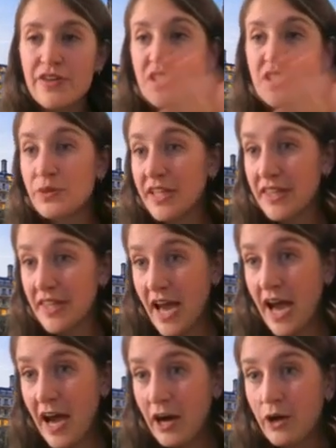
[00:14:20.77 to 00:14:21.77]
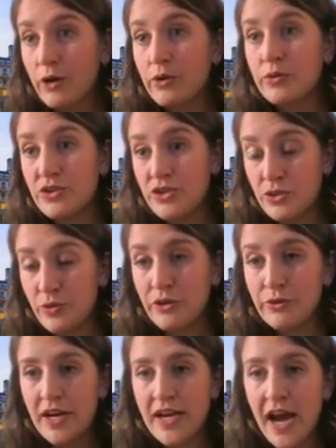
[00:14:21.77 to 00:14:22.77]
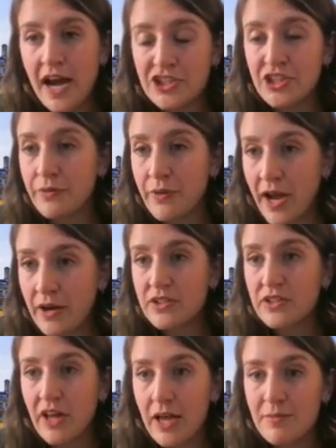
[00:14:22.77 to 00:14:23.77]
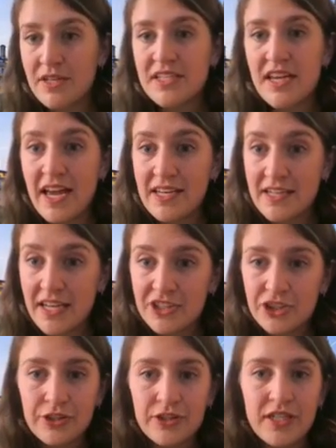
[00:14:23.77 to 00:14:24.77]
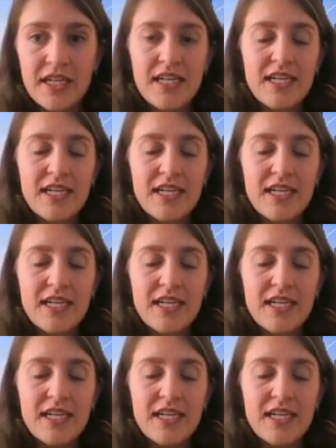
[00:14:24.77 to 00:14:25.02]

this is really the how do we create action around climate and nature.